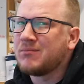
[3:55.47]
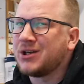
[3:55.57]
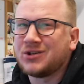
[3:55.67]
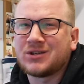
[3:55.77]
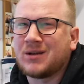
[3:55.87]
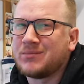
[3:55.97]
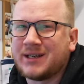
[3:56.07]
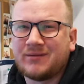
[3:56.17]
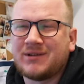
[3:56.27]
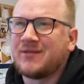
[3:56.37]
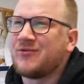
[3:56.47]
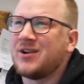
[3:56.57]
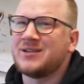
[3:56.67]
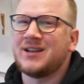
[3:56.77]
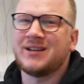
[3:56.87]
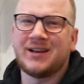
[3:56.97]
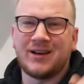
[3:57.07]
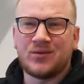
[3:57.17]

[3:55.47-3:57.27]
Money just comes out left, right, and centre, doesn't it?